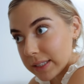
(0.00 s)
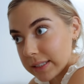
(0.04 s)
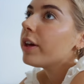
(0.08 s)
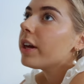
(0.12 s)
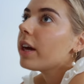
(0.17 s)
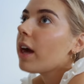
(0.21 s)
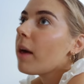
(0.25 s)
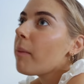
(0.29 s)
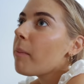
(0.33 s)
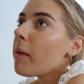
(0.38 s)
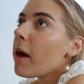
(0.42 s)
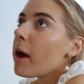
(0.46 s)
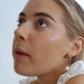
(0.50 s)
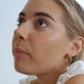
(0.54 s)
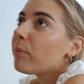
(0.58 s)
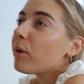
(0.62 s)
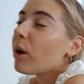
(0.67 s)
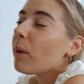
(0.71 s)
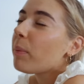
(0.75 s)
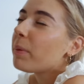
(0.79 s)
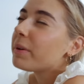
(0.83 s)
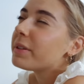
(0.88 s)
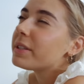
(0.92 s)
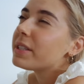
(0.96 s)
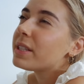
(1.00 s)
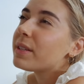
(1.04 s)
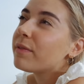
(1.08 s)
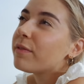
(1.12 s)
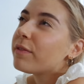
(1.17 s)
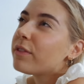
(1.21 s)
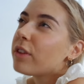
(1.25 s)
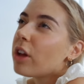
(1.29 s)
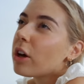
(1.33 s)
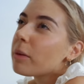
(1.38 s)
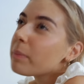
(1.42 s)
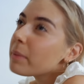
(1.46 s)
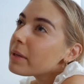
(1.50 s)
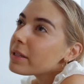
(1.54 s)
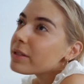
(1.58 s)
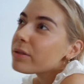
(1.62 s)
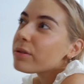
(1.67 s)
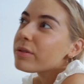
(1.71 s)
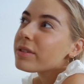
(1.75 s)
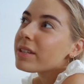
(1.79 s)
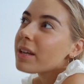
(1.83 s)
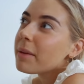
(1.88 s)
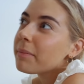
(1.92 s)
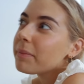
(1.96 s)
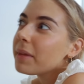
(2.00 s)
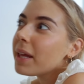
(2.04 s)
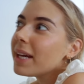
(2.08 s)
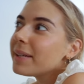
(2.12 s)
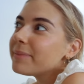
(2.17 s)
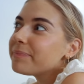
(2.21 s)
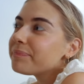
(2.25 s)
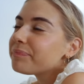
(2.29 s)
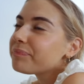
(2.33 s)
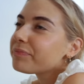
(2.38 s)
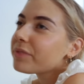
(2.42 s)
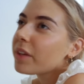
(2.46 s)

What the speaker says: I think I might pop on some Vlogmas or something,